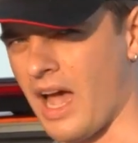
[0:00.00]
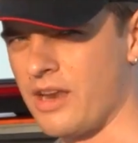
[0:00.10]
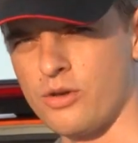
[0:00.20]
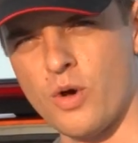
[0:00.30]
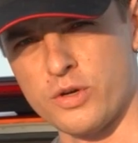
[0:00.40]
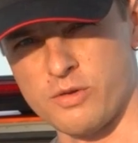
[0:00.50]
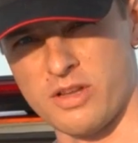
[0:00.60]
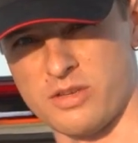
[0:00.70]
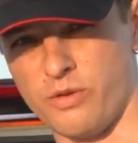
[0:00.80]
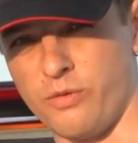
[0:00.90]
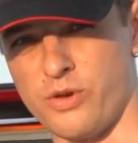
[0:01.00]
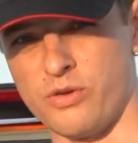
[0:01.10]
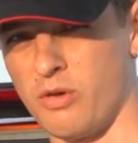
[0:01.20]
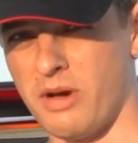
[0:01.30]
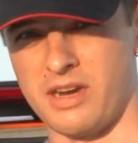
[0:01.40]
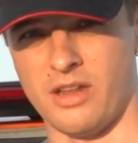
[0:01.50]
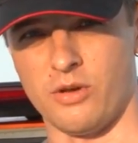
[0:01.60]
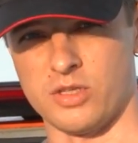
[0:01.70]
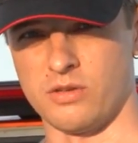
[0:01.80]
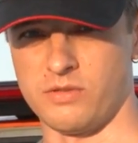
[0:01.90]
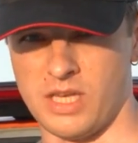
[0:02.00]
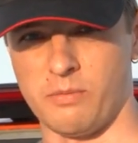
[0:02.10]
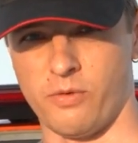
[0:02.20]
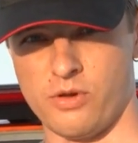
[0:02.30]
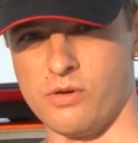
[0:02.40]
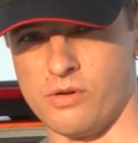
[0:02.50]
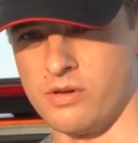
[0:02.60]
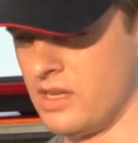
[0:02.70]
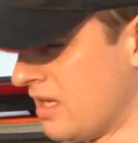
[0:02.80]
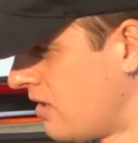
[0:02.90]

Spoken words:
I don't know which one is good for you, nobody knows except for you.